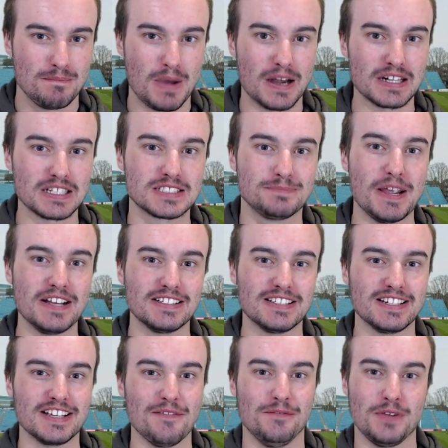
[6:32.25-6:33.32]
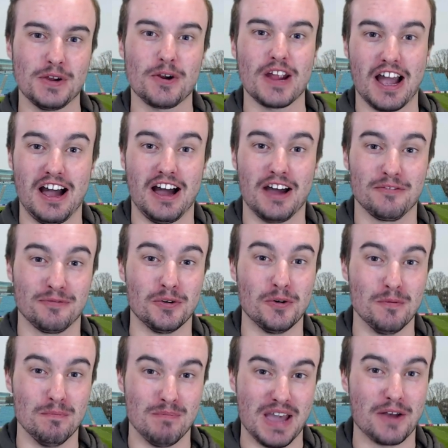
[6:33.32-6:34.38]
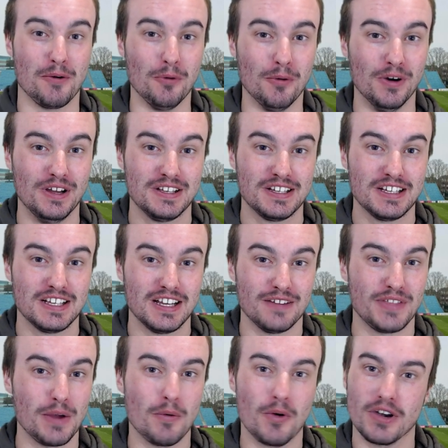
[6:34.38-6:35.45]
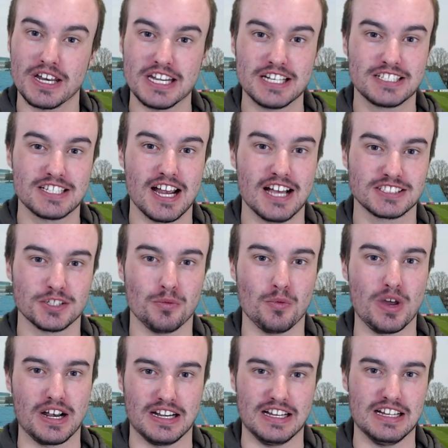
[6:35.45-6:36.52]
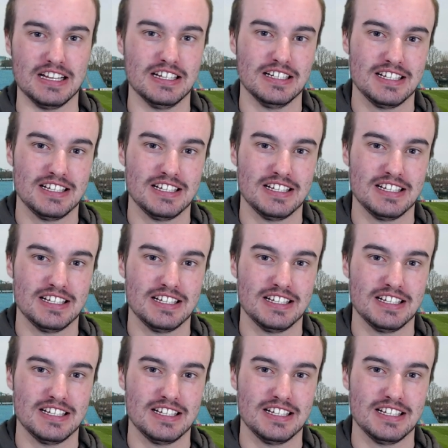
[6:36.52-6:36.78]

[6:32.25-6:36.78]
but expecting a very hard-fought battle if they want any chance of winning it.